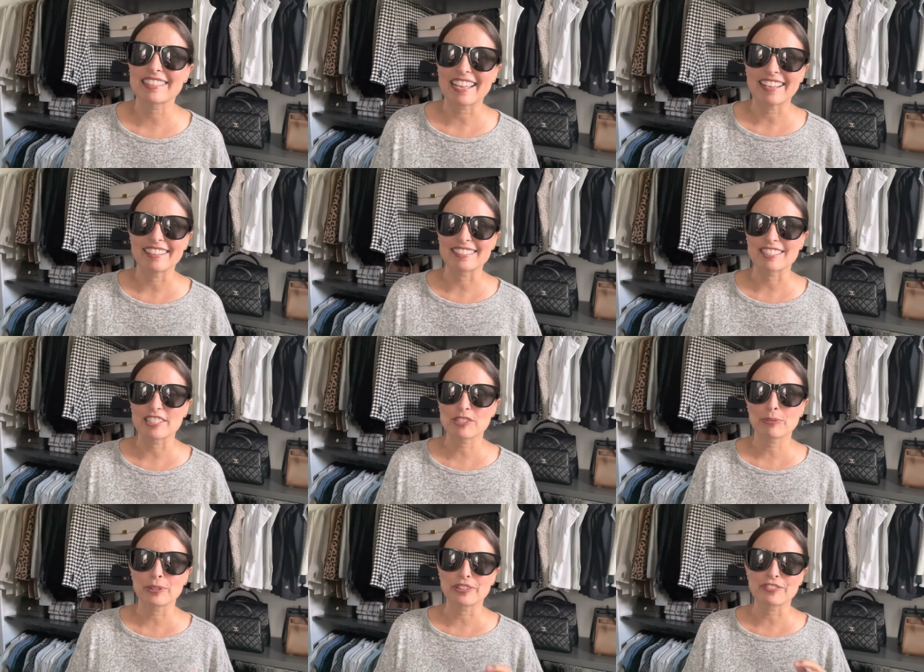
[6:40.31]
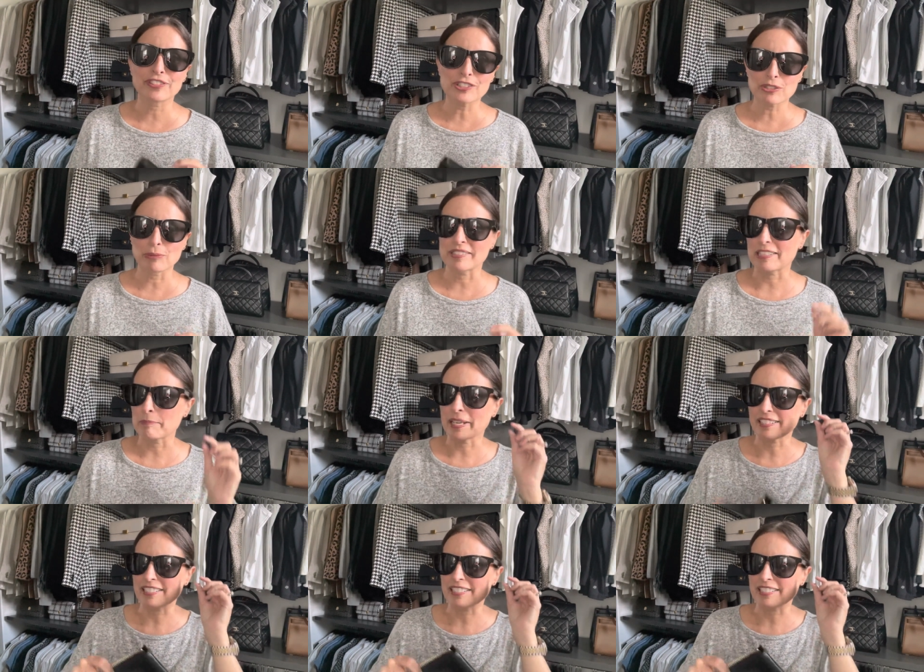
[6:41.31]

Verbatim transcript: and these were the first ones I picked